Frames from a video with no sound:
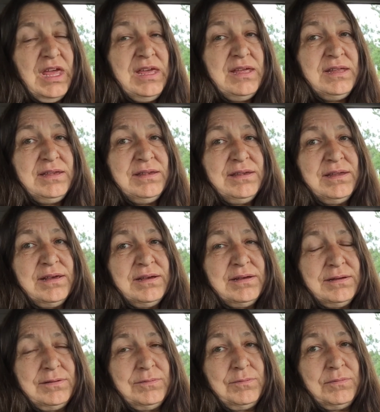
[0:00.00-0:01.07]
And
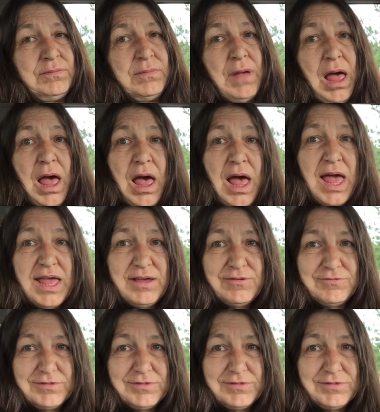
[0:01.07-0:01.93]
I